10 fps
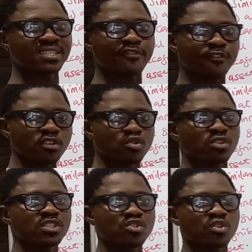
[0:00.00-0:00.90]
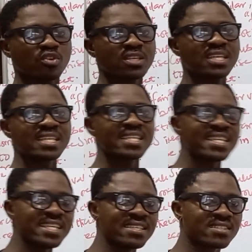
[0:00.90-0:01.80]
first condition
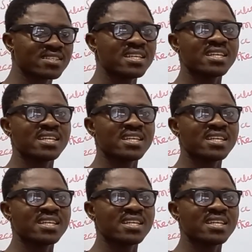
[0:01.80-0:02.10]
is